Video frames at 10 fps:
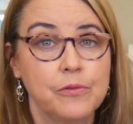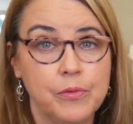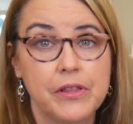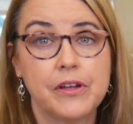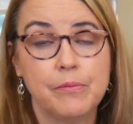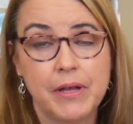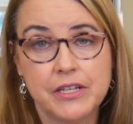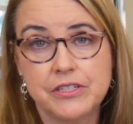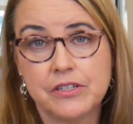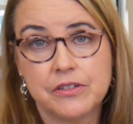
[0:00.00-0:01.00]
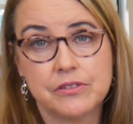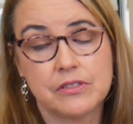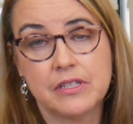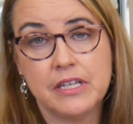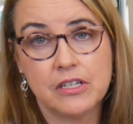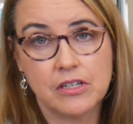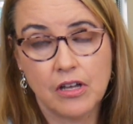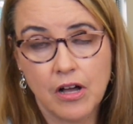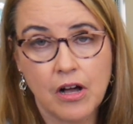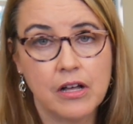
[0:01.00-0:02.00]
with arpeggios in
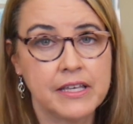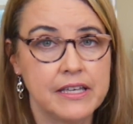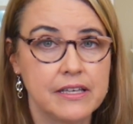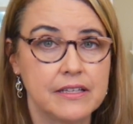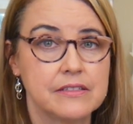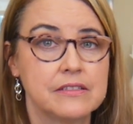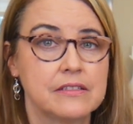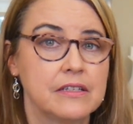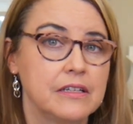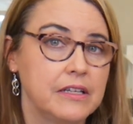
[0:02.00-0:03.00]
all keys